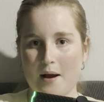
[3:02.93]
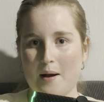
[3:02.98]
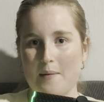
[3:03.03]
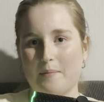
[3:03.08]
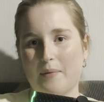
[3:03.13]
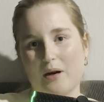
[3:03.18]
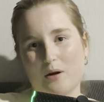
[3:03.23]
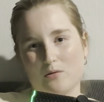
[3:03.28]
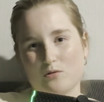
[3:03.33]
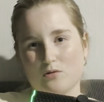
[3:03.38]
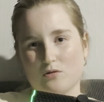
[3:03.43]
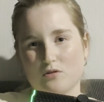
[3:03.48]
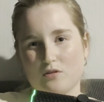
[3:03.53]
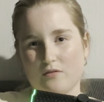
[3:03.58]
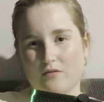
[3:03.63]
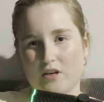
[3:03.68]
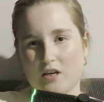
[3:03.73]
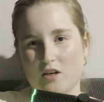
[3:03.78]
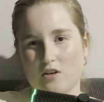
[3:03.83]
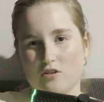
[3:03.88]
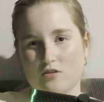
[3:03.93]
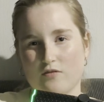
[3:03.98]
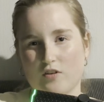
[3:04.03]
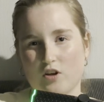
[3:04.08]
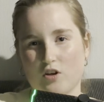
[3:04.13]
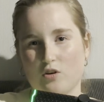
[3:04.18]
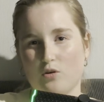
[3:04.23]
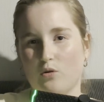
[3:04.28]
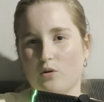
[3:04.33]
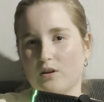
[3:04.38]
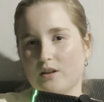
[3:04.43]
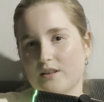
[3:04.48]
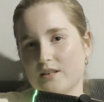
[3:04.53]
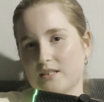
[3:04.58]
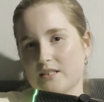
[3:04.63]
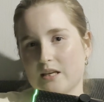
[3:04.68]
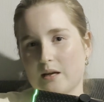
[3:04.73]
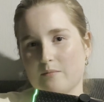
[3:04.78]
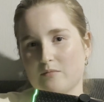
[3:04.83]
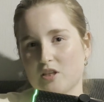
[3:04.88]
but I was also very introverted all at the
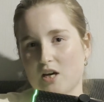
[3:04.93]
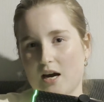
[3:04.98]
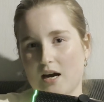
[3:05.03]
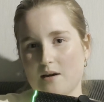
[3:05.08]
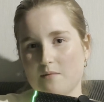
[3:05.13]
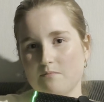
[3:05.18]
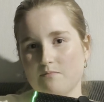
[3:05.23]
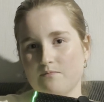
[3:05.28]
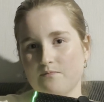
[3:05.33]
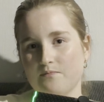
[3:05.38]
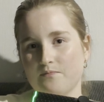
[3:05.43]
same time.